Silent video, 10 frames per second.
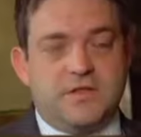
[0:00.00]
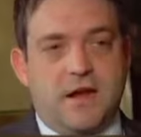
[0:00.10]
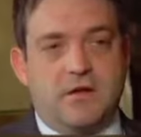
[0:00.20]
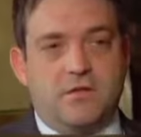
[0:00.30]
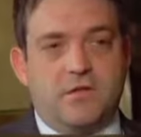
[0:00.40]

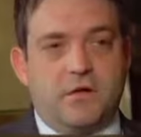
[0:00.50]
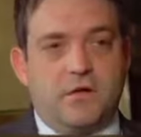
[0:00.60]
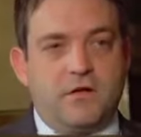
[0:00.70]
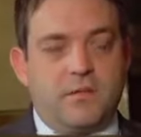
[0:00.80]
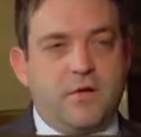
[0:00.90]
center
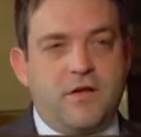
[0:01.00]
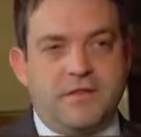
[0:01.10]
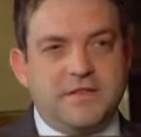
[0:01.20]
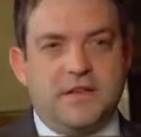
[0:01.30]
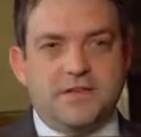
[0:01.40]
for the
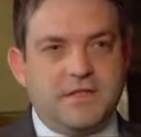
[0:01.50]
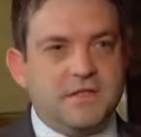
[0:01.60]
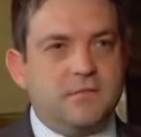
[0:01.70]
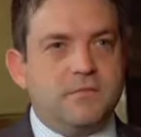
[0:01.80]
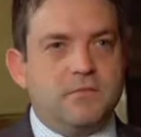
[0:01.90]
Providence Health
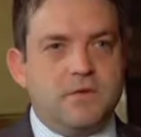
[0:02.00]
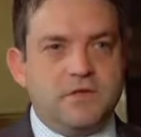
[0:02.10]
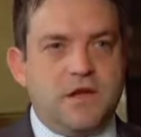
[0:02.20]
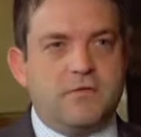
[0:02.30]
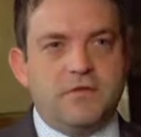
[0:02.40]
System,
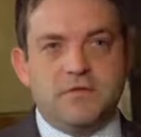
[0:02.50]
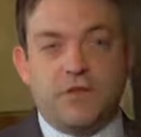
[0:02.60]
which covers